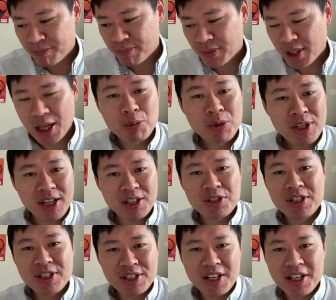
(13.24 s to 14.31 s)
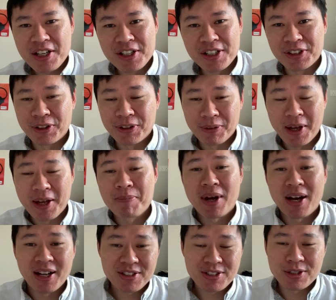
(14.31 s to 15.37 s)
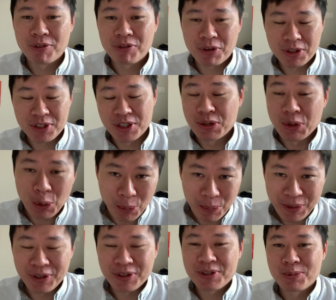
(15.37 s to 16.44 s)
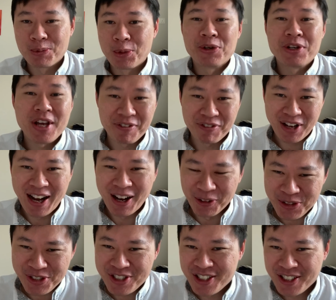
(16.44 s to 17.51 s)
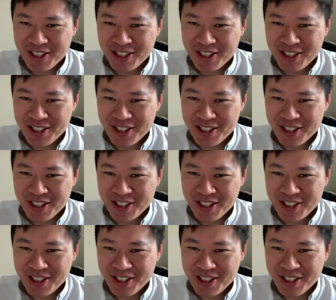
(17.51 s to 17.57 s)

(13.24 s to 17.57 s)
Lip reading: can we actually stay here or not? And my answer of course is no, because we already have a house.